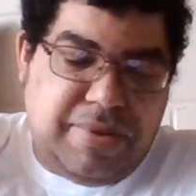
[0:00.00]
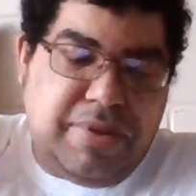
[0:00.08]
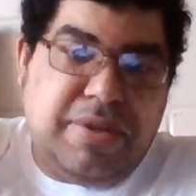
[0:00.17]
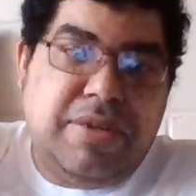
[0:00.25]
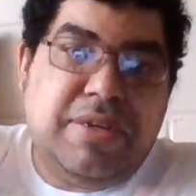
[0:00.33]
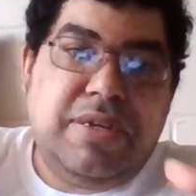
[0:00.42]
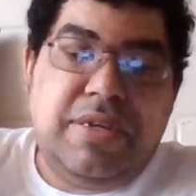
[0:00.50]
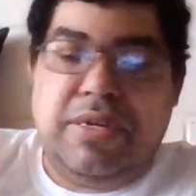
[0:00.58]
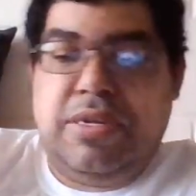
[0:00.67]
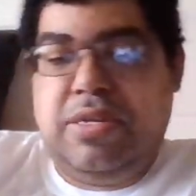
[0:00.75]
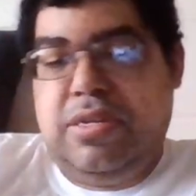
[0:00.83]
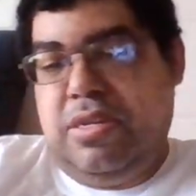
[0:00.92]

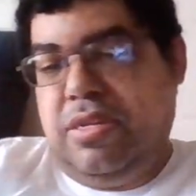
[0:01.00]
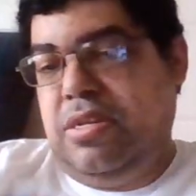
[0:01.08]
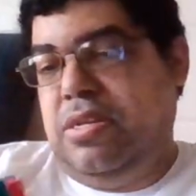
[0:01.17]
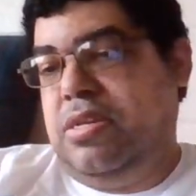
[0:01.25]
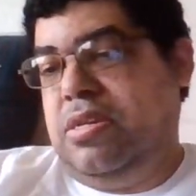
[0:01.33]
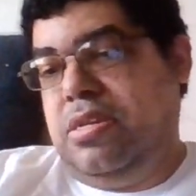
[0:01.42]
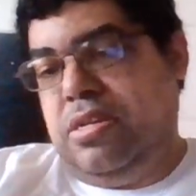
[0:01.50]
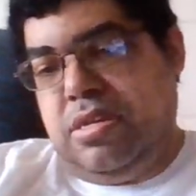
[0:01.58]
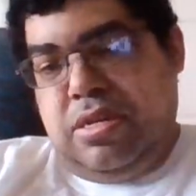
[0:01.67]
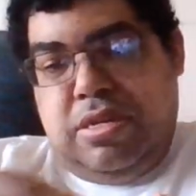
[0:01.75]
[no speech]